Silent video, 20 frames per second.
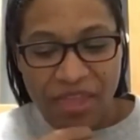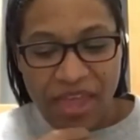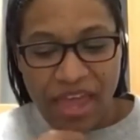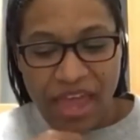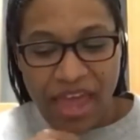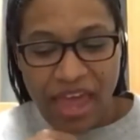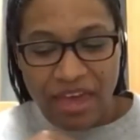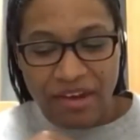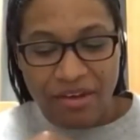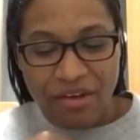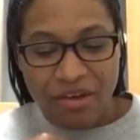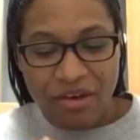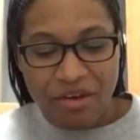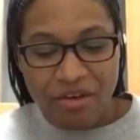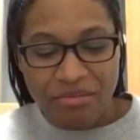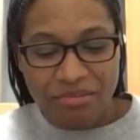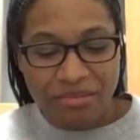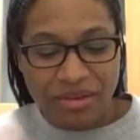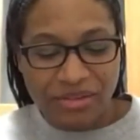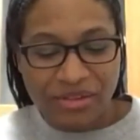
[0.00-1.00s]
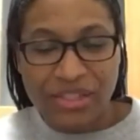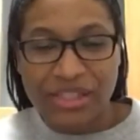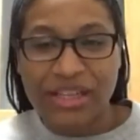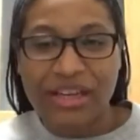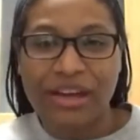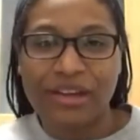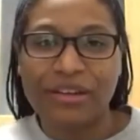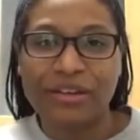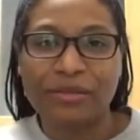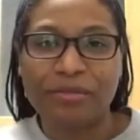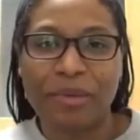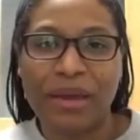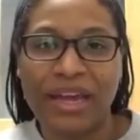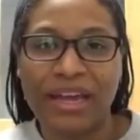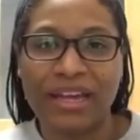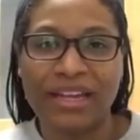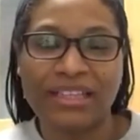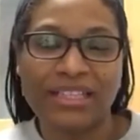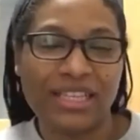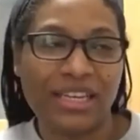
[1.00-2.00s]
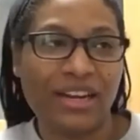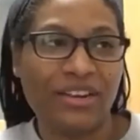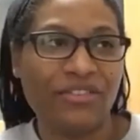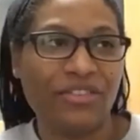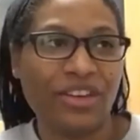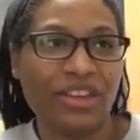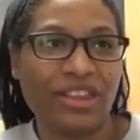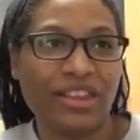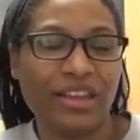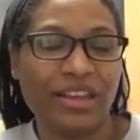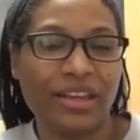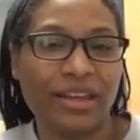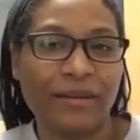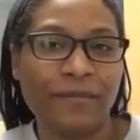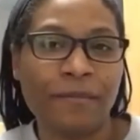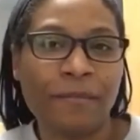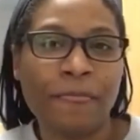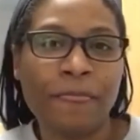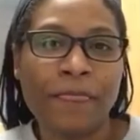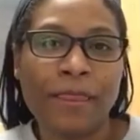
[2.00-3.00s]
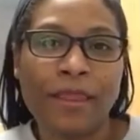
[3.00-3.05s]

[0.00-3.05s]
they had on multicolored pants and everything.